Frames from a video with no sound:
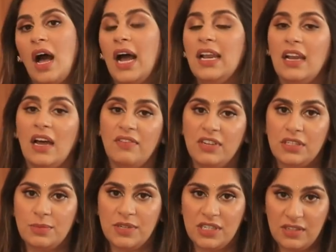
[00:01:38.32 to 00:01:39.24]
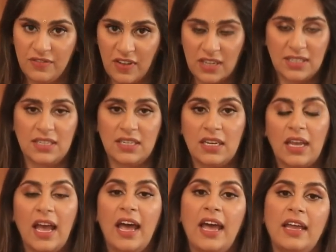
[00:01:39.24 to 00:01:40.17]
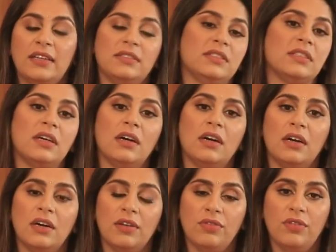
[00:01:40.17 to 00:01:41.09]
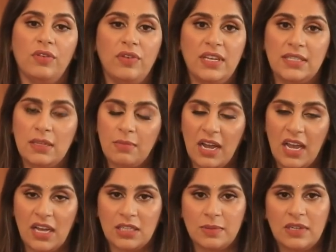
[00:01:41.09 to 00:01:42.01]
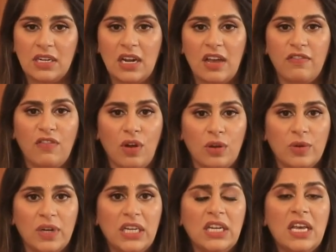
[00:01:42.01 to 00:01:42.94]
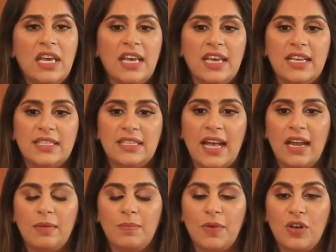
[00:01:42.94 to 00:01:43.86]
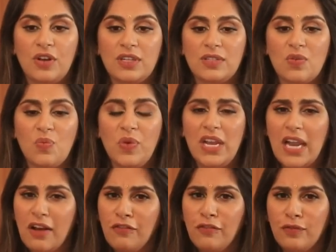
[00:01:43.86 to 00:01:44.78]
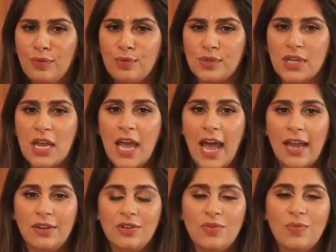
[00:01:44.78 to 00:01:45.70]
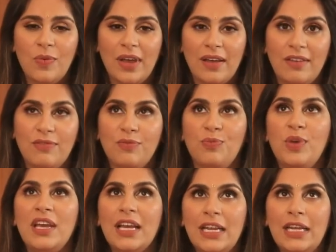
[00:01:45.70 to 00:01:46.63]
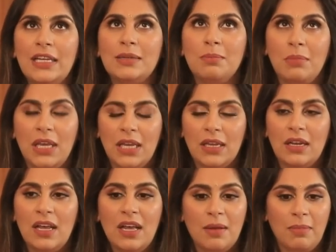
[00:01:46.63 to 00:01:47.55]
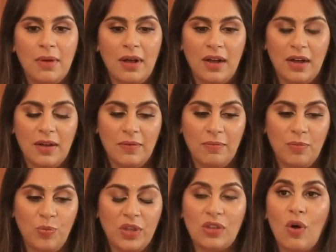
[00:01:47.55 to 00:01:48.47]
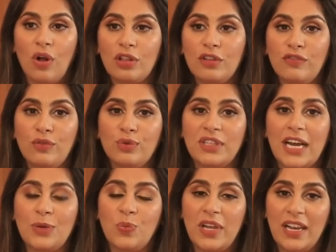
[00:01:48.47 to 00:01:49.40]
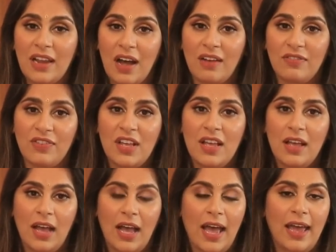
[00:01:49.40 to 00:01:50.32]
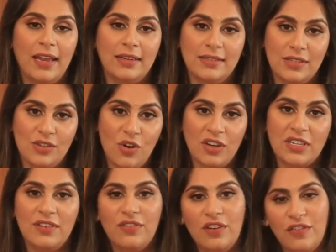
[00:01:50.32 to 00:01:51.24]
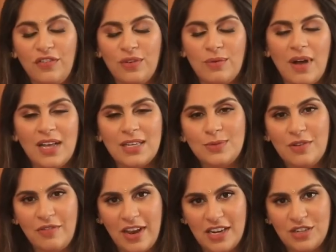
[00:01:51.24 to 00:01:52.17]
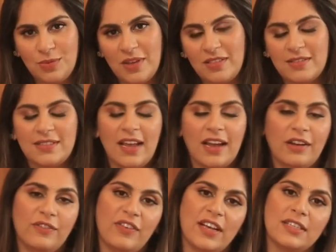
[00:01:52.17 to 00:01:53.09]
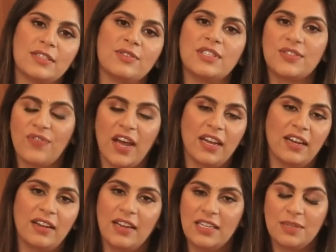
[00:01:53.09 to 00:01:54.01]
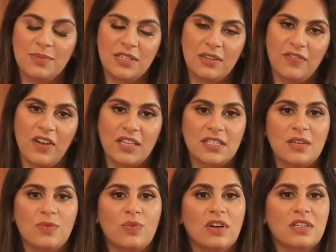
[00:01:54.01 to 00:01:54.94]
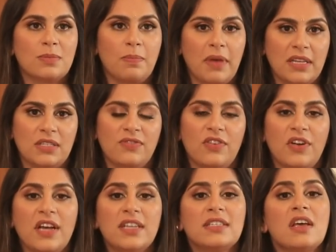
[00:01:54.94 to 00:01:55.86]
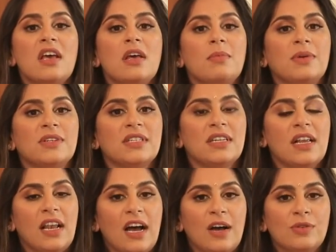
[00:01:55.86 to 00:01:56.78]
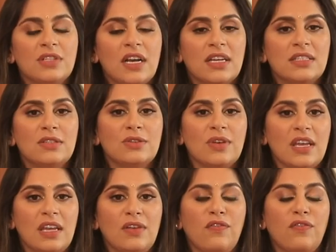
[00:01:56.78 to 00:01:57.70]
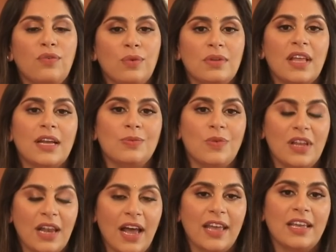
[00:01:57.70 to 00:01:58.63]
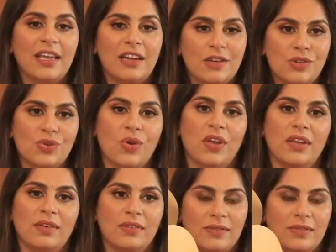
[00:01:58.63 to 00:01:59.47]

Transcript: I love intermittent fasting and uh, the reason my husband and I follow it is that because we love food and you know if we can eat a meal uh, with all the food that we love and not eat for a few hours we're ready to make the sacrifice so it's fine intermittent fasting works best for us because it allows us to eat food that we like and enjoy